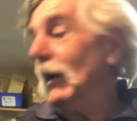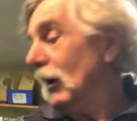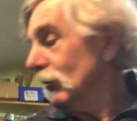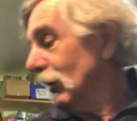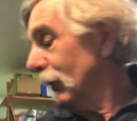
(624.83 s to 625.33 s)

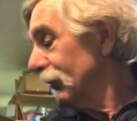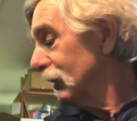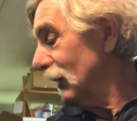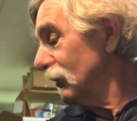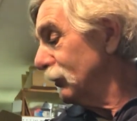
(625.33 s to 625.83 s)
Actually,
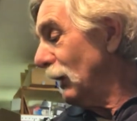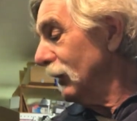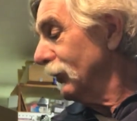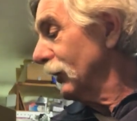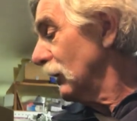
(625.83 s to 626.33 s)
got the
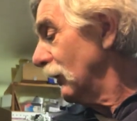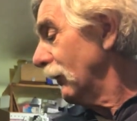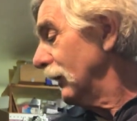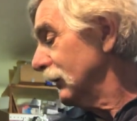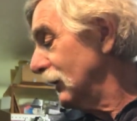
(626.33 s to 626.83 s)
spot for the
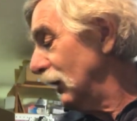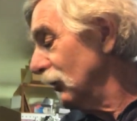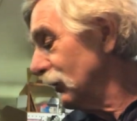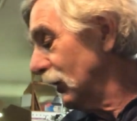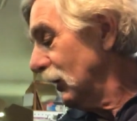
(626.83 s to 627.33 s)
clarinet
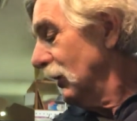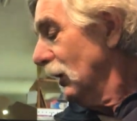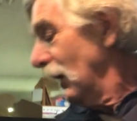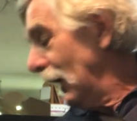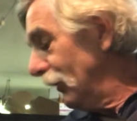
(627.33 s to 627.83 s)
case and
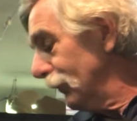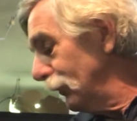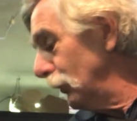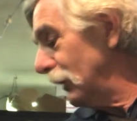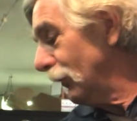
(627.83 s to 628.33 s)
the
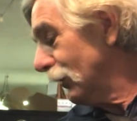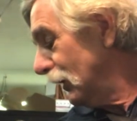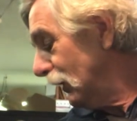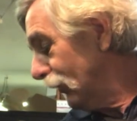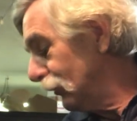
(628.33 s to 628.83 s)
flute
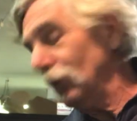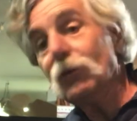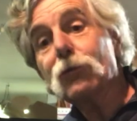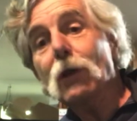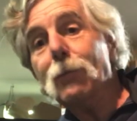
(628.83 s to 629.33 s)
underneath. So it's
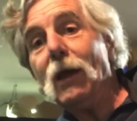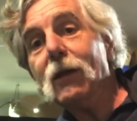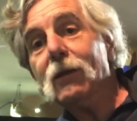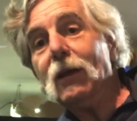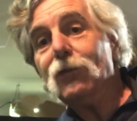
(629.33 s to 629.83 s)
a tray
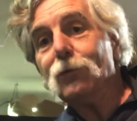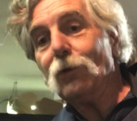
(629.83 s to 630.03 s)
pack case.